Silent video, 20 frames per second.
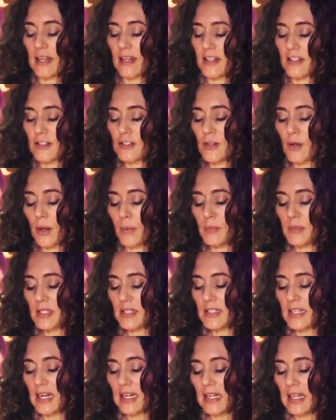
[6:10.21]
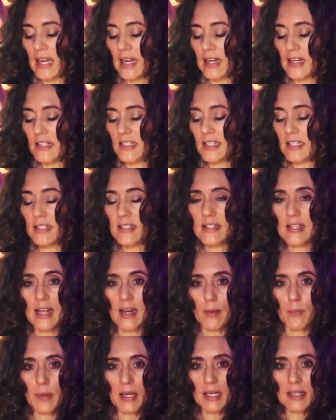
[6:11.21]
And so I'm just, any energies that
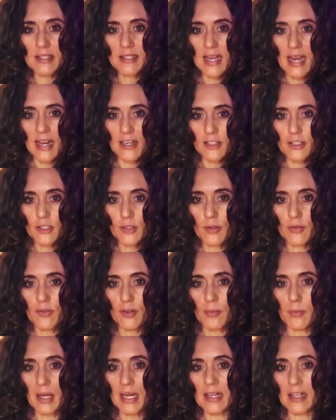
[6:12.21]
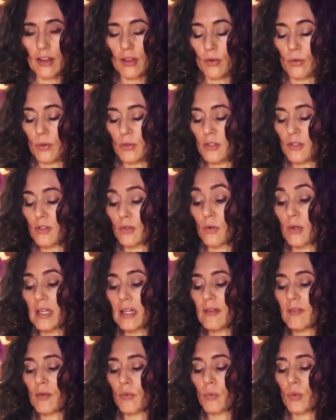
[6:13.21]
have been attached to it from any thoughts or
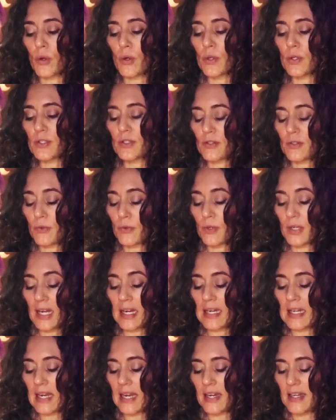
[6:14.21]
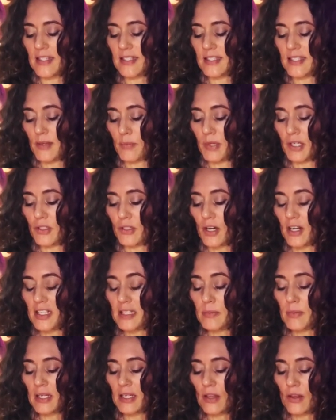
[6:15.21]
even words, or any energies that have been
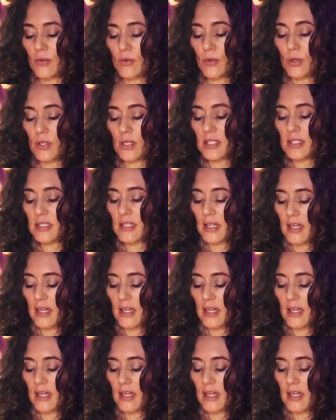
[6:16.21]
transmitted through it,